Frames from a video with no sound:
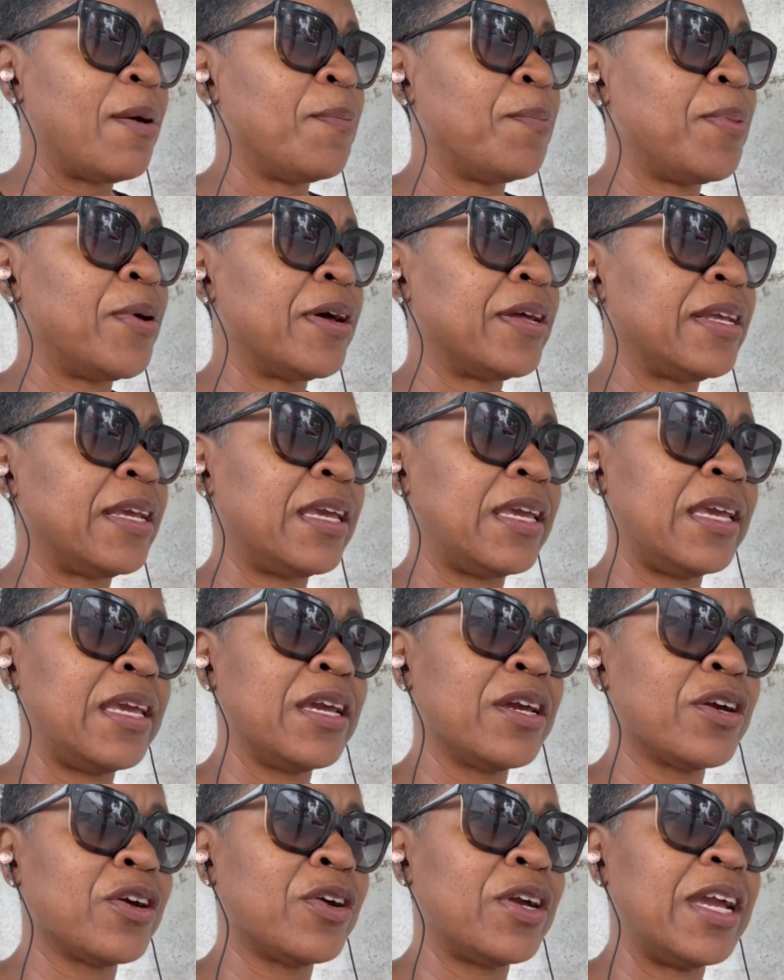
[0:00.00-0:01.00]
but
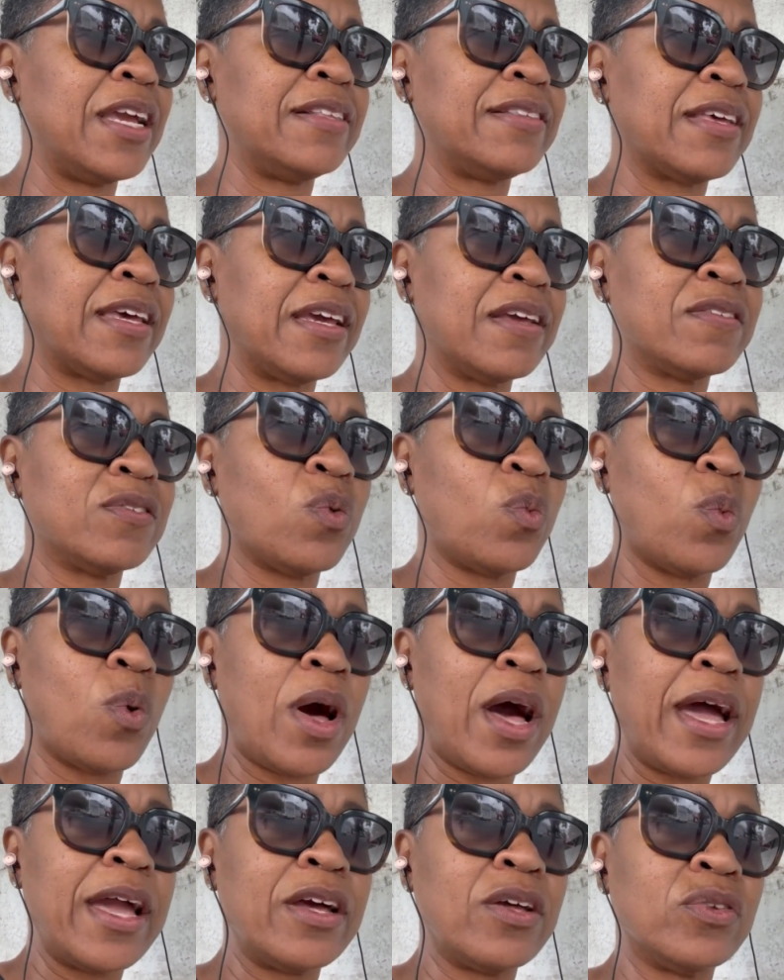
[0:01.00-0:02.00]
here it takes a
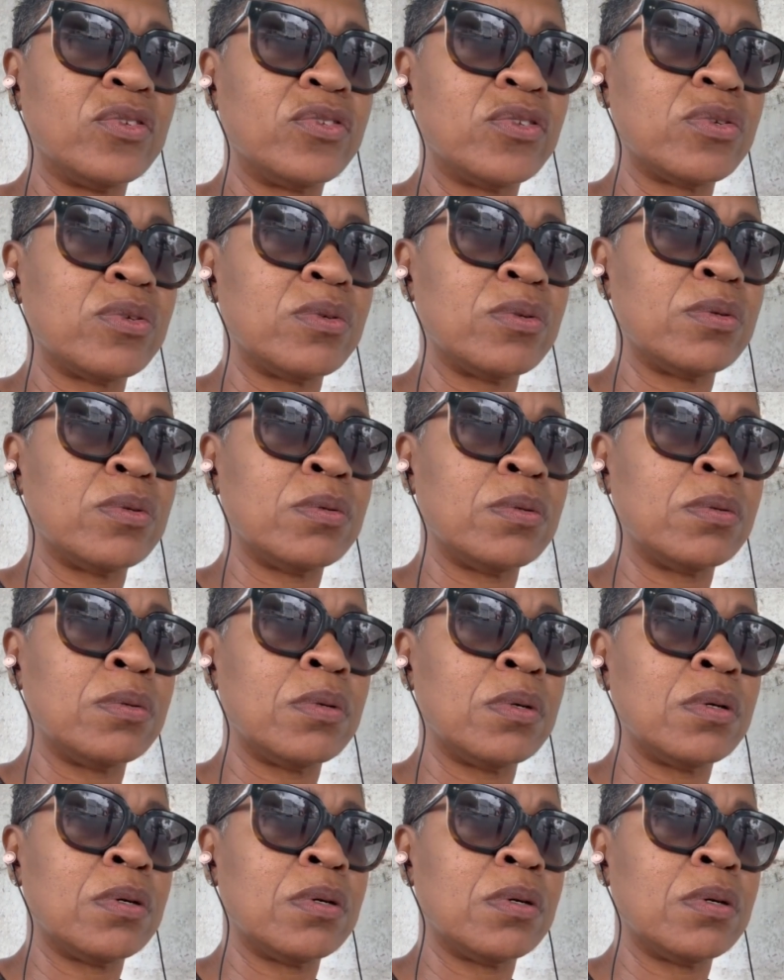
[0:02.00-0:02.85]
while to